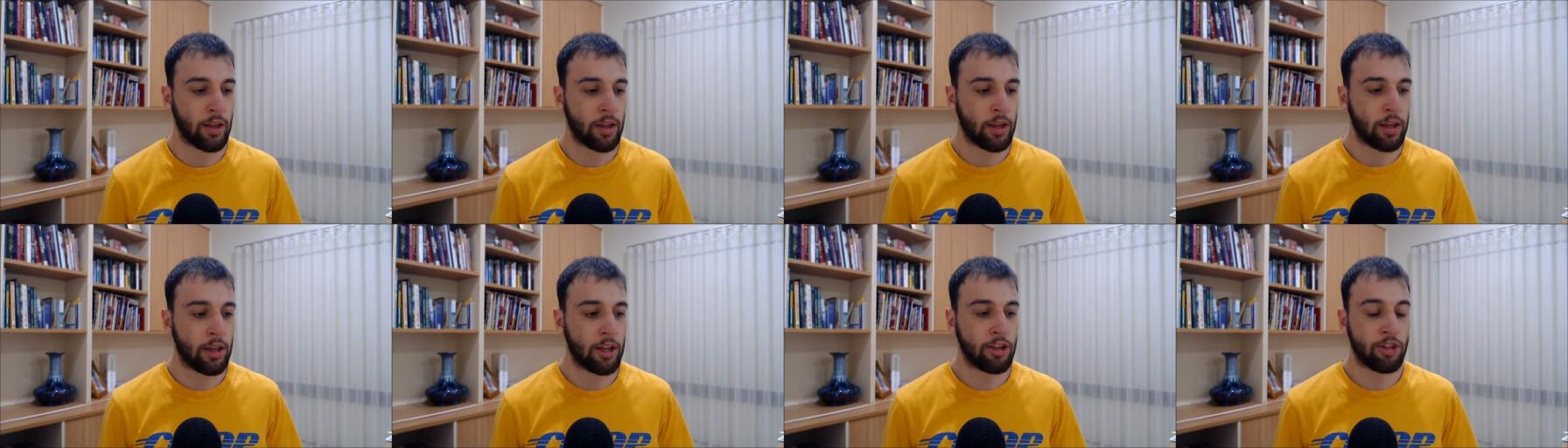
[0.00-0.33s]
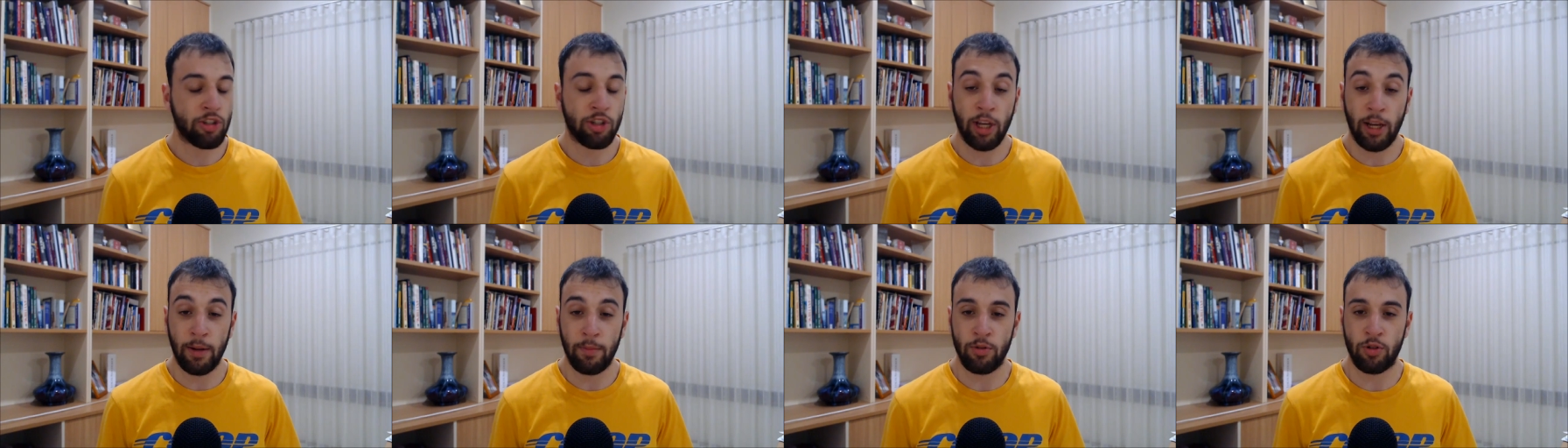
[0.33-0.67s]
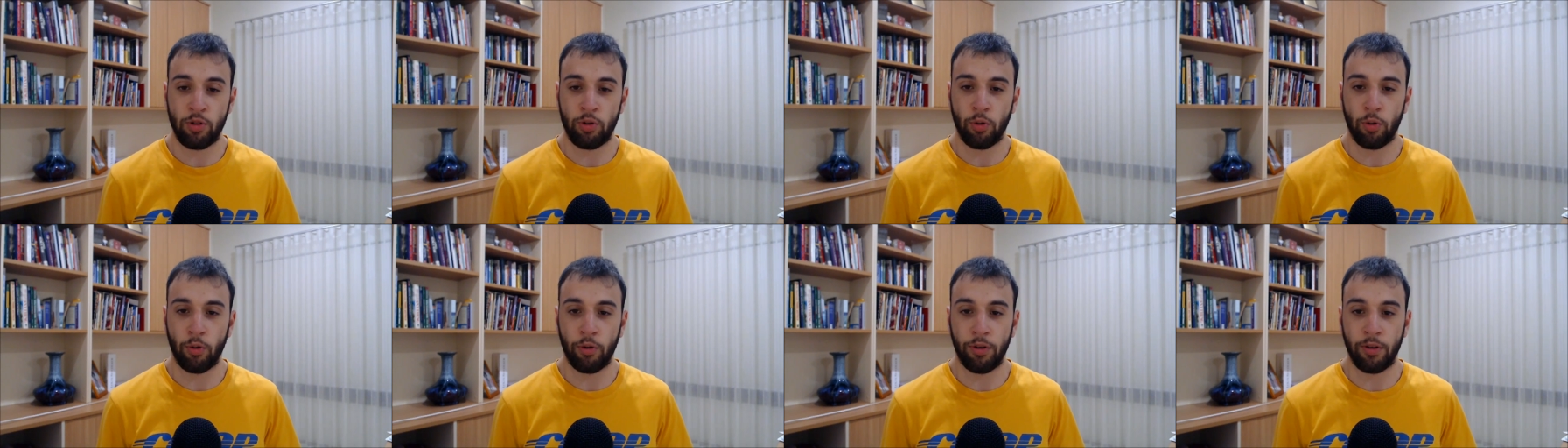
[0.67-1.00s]
James
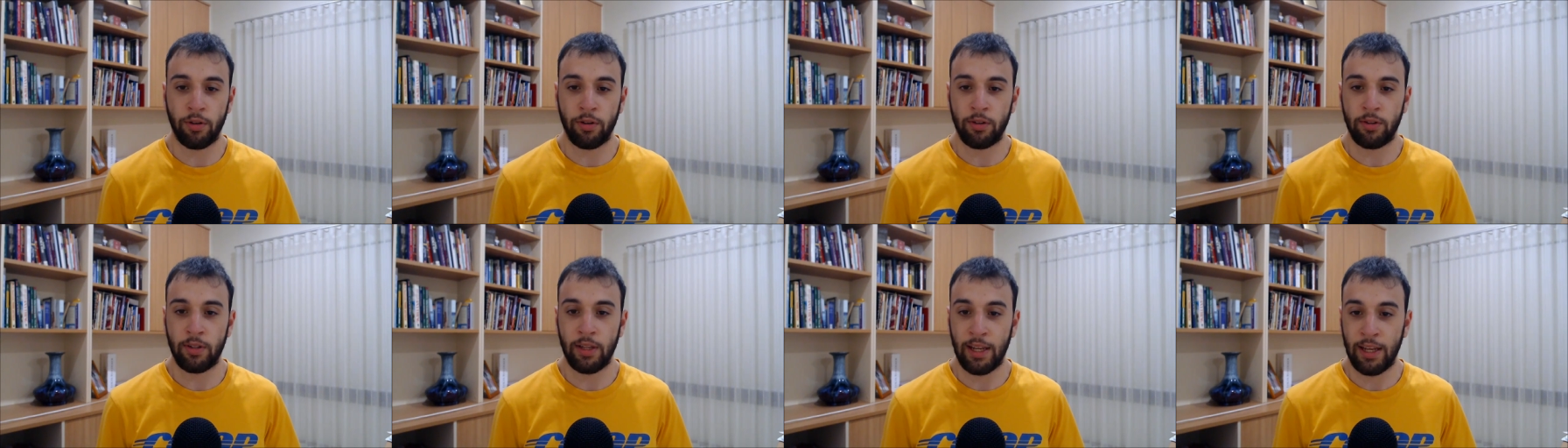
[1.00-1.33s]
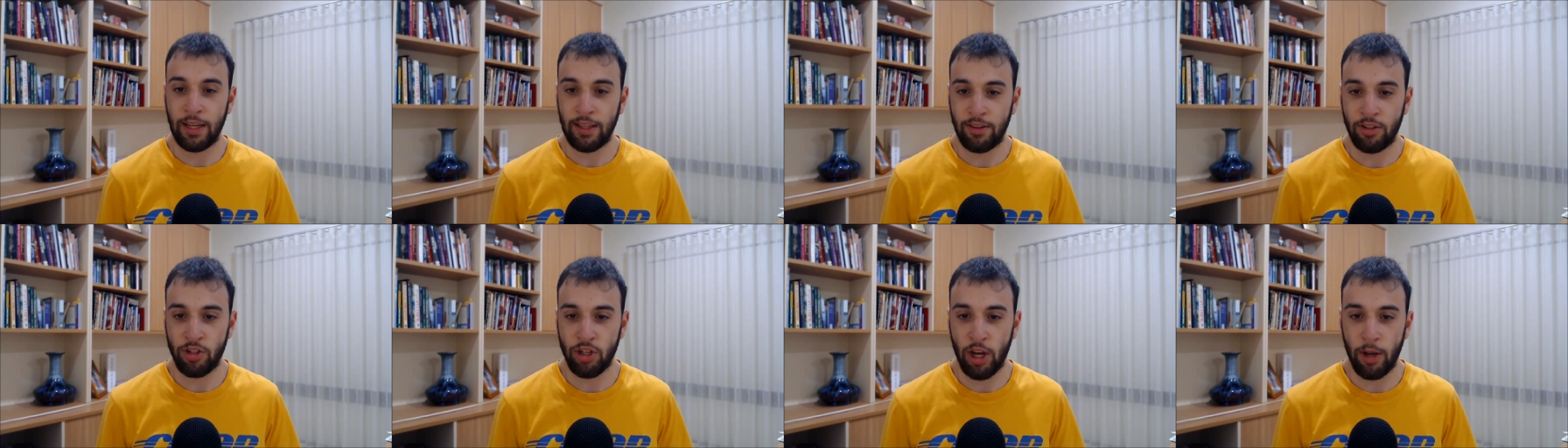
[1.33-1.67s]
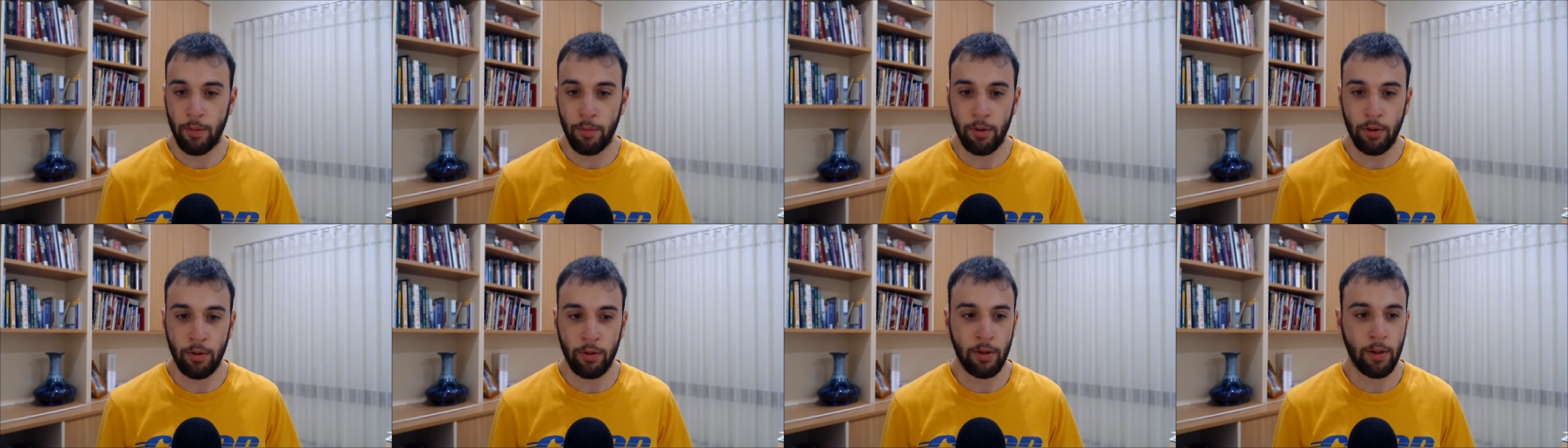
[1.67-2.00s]
Jordan to Heath
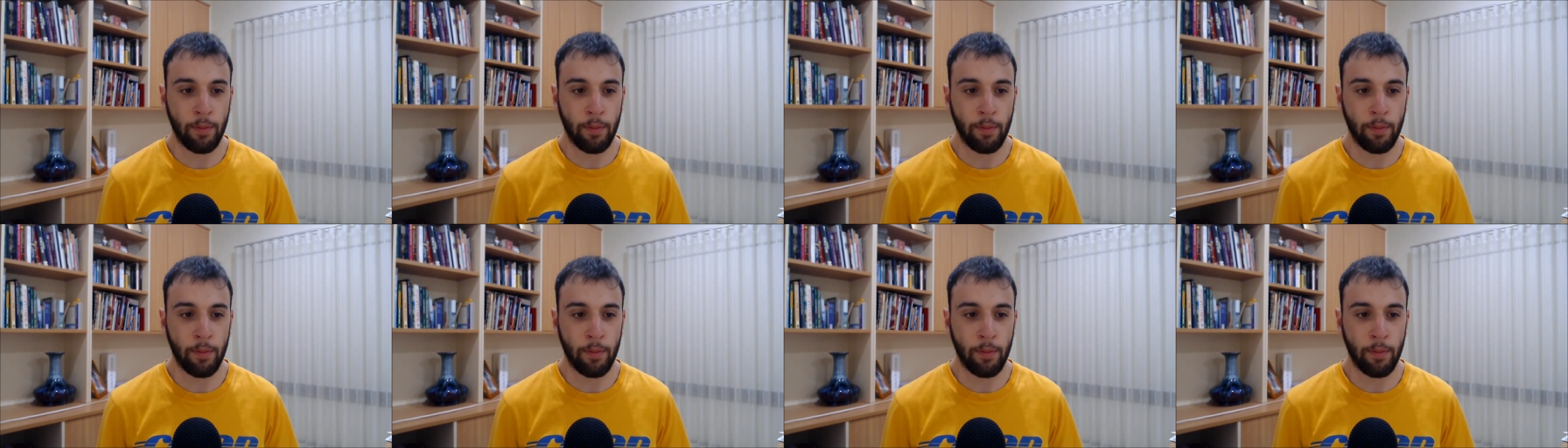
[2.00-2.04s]
Chapman.